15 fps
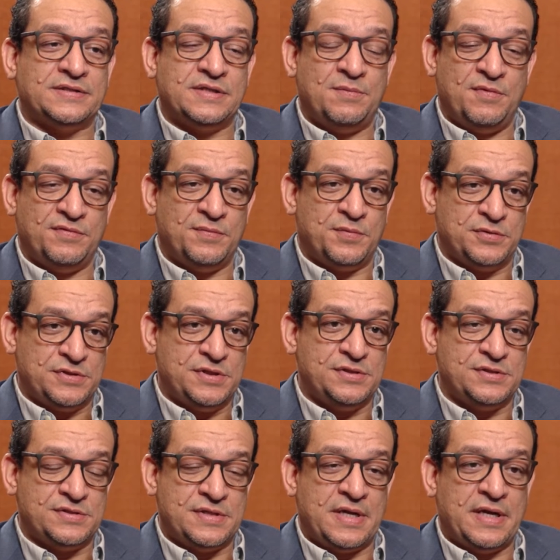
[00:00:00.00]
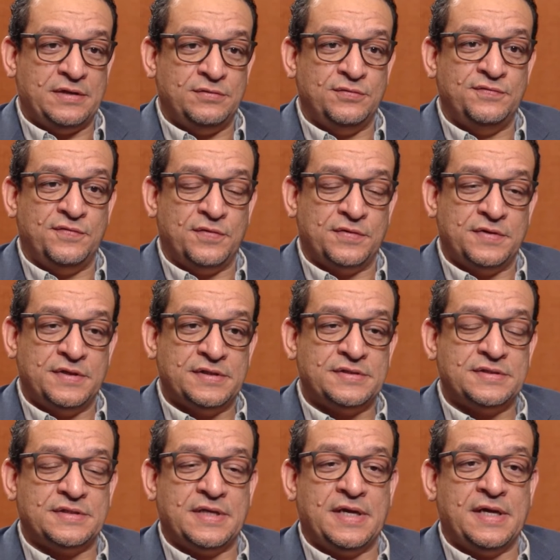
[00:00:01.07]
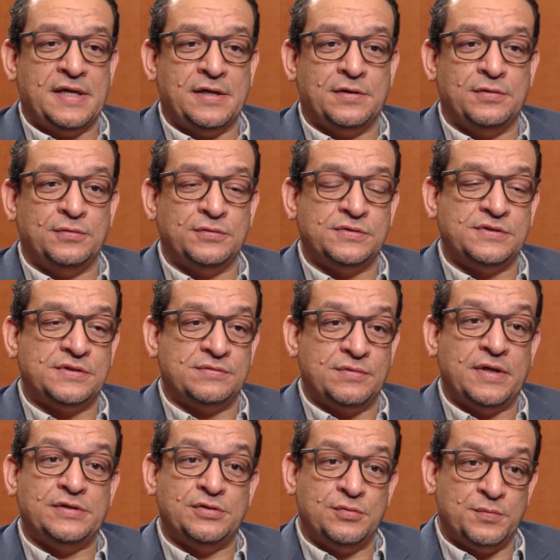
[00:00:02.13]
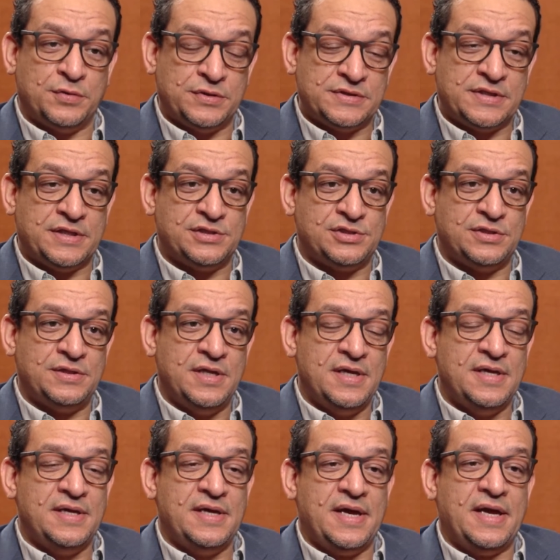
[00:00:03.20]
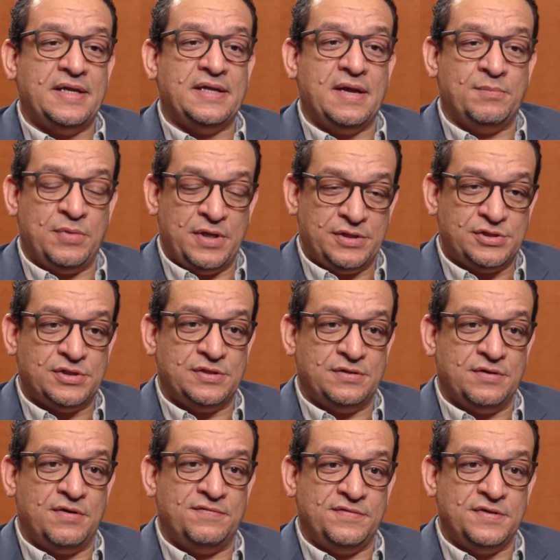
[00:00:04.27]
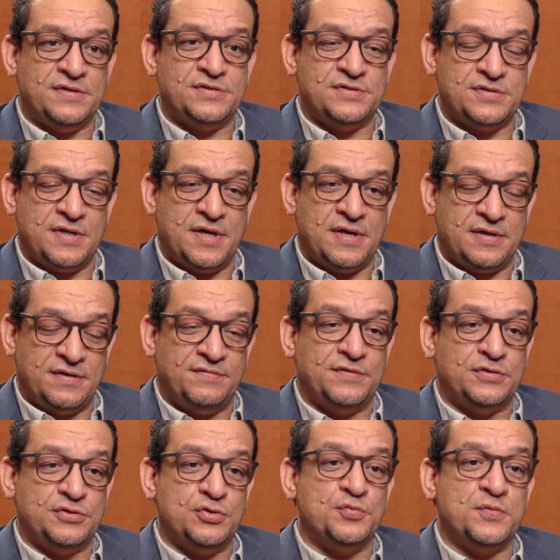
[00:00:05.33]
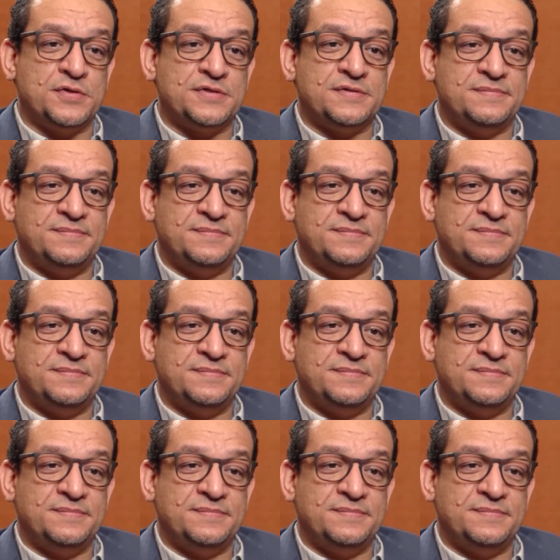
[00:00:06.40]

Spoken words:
some of the procedures that I do for this includes radioembolization and ablation of these liver tumors.